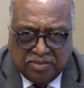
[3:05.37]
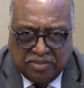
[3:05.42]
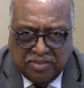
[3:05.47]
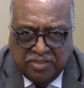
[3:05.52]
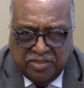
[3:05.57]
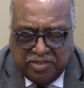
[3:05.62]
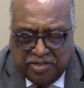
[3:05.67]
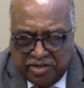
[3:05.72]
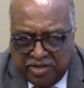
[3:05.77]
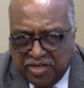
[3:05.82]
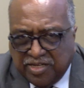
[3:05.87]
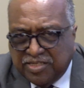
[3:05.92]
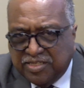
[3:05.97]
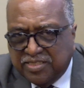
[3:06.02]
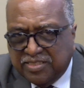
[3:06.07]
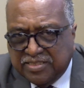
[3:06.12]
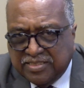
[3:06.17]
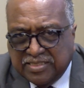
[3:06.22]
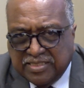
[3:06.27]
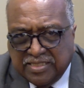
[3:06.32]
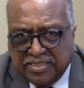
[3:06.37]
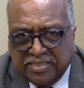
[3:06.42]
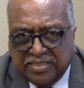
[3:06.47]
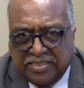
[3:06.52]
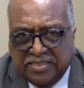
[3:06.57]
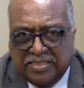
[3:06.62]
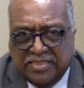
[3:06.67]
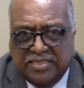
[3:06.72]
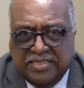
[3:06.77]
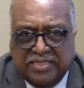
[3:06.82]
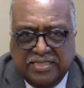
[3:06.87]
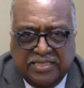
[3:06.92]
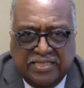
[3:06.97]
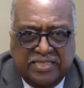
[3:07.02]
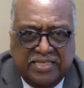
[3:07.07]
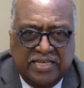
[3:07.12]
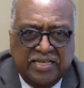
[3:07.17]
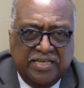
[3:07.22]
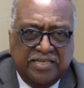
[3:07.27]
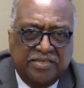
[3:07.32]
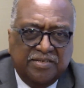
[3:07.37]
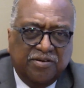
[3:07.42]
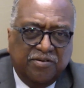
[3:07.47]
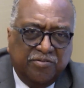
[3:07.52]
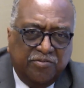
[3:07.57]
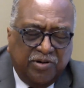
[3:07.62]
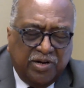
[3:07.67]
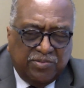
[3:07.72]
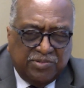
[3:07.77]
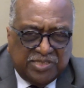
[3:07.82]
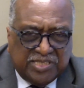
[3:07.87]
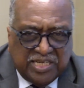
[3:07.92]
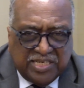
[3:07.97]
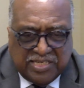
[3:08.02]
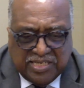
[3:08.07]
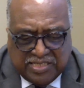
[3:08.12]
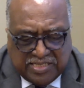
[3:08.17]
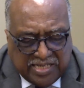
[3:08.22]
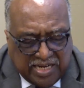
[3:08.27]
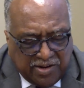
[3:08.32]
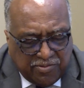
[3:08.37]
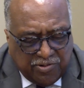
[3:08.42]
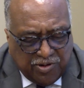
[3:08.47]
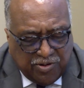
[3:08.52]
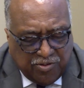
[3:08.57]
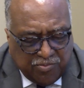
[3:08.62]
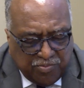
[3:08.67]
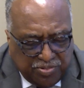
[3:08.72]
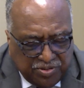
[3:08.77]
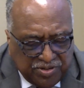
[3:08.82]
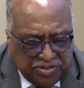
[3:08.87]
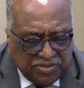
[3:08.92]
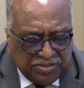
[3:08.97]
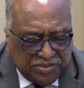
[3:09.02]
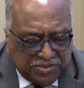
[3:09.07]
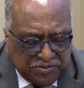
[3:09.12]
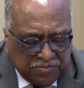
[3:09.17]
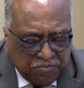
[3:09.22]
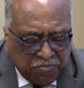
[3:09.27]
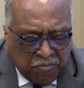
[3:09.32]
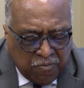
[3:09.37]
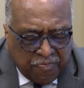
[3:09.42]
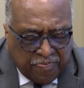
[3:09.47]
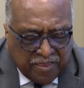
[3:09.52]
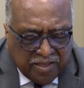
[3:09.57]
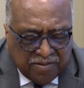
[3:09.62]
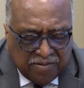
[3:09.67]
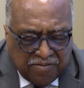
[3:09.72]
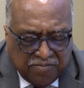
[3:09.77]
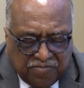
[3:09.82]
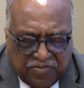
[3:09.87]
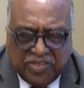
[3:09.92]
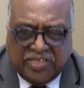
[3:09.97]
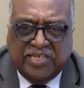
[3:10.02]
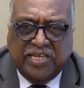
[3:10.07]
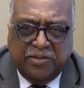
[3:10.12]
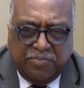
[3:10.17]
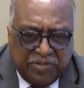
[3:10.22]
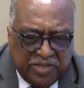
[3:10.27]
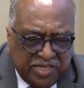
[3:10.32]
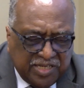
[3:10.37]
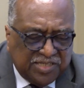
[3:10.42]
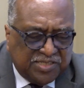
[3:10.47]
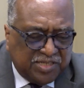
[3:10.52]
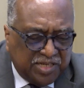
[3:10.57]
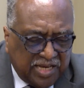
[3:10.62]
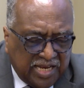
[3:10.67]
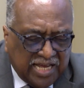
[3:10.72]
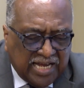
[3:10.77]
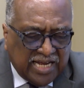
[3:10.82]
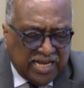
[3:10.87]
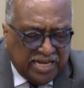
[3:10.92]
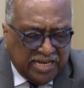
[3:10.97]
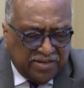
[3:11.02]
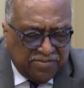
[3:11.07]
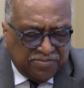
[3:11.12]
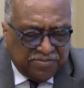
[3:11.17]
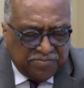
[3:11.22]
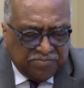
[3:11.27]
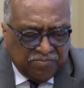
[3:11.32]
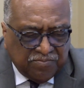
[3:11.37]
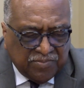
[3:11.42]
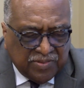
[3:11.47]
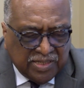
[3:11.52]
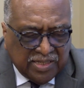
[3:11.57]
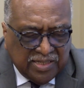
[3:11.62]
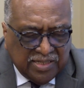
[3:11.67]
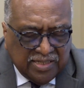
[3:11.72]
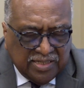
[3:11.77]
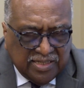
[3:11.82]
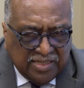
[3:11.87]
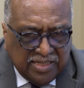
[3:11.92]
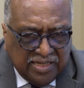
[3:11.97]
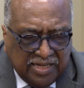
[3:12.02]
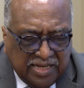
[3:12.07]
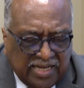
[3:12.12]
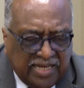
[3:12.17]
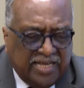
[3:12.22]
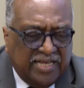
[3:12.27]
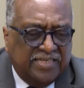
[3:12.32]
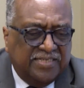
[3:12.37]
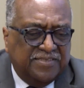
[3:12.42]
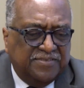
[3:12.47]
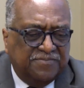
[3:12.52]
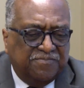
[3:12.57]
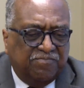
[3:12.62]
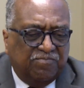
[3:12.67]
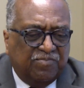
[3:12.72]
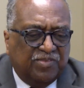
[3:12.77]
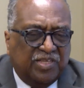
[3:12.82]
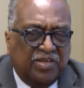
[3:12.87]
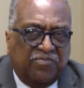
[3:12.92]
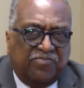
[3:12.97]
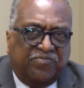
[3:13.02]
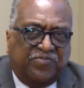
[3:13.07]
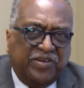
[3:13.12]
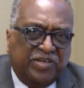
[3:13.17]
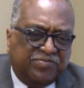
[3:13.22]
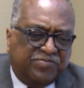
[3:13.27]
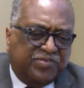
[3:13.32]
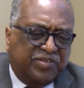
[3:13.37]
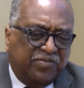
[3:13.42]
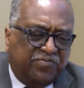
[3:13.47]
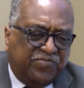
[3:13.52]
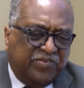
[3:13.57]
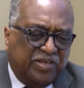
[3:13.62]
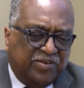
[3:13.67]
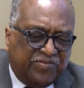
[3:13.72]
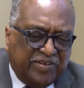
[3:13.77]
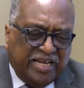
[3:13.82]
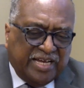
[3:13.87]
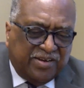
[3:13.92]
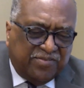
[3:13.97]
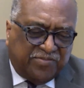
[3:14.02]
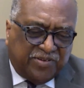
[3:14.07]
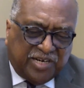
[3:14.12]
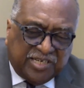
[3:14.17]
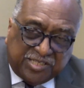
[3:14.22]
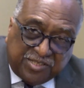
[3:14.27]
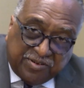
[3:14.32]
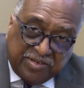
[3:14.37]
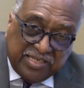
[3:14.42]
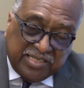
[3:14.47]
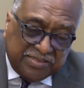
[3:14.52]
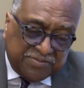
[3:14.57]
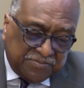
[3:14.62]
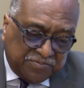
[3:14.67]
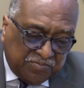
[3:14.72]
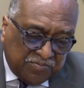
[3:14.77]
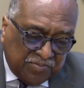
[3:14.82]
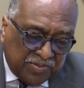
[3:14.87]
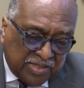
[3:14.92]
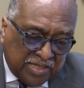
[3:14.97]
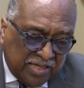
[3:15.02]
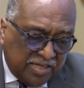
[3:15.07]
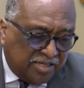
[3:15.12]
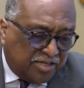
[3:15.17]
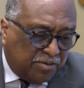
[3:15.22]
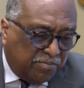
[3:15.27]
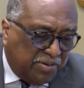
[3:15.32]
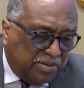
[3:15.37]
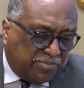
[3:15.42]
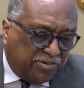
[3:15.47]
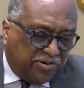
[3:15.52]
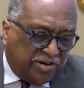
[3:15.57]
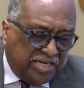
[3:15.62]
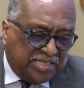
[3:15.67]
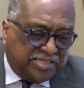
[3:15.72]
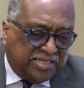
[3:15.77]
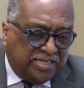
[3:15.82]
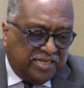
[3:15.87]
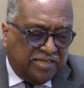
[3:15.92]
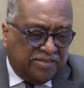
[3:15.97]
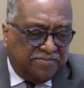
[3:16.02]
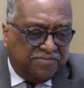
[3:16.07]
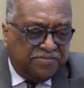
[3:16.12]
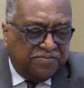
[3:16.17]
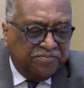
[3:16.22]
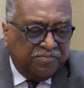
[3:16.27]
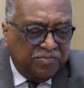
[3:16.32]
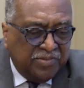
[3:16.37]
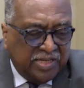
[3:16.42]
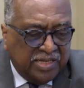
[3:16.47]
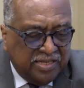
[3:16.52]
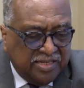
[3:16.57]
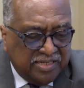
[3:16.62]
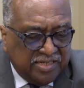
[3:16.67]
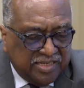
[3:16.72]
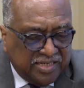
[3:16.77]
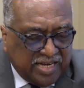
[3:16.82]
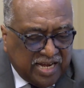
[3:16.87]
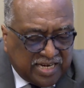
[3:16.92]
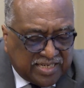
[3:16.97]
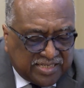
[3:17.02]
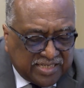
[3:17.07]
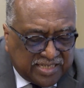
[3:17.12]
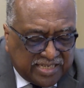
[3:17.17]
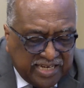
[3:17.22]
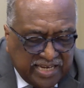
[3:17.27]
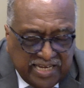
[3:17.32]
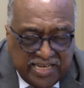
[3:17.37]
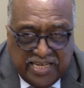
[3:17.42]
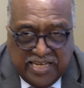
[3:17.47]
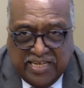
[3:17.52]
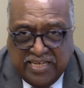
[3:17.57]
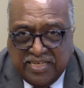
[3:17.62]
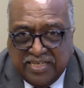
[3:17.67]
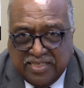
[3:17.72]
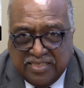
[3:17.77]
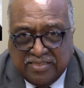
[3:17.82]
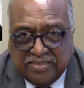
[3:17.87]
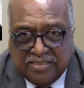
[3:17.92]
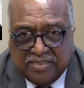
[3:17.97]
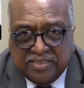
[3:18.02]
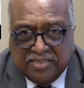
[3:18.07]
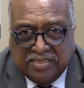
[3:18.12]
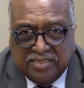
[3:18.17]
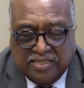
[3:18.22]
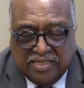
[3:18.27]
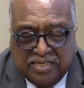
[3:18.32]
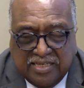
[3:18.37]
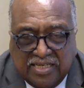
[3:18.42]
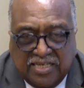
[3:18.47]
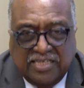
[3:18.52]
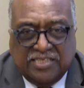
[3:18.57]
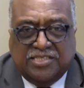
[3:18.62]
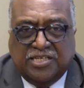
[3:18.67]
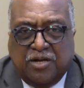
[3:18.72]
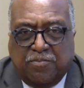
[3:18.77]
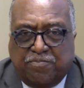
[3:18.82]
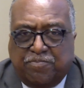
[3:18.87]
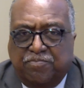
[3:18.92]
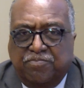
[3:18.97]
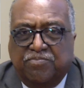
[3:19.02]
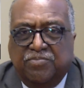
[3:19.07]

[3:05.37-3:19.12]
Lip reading: none other than Representative Tyrone Brooks, for keeping this alive. And the 55th anniversary commemoration of Dr. King is up